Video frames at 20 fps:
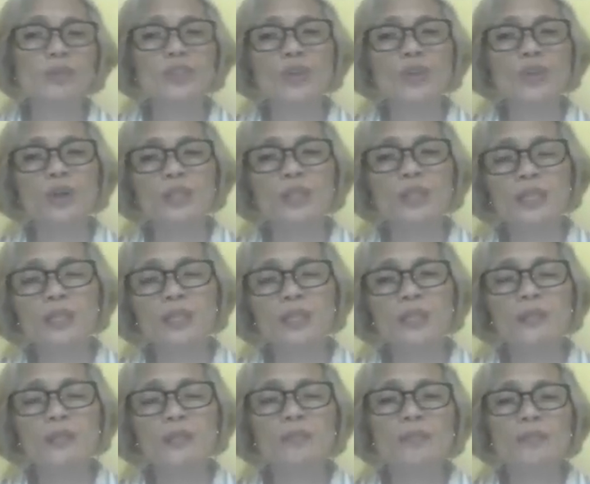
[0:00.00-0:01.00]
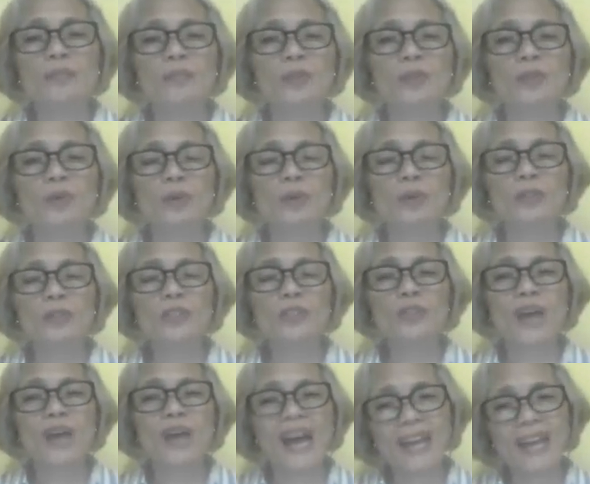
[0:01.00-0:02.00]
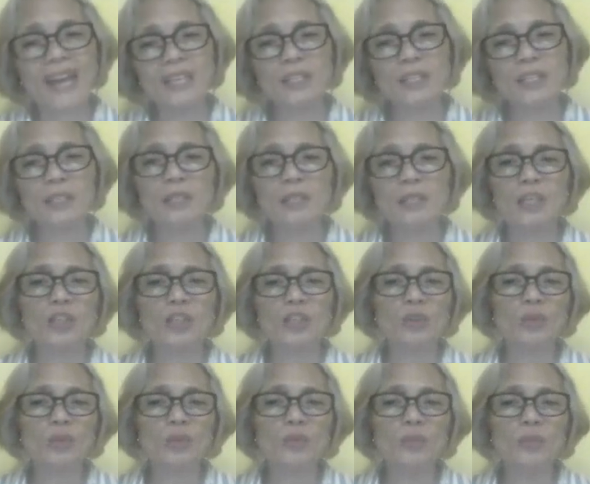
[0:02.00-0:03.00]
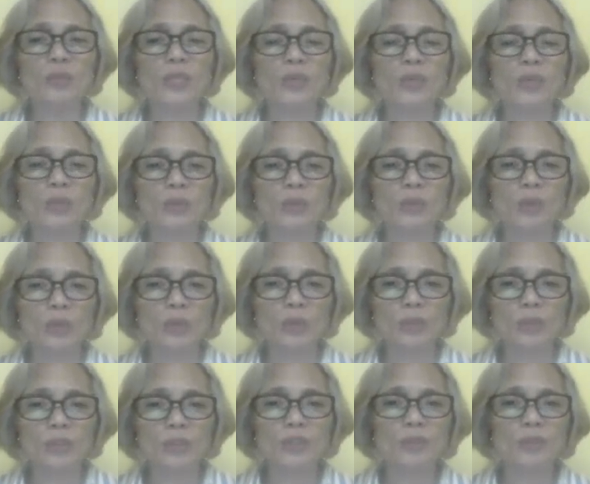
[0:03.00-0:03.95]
Solid water, so ice into liquid water.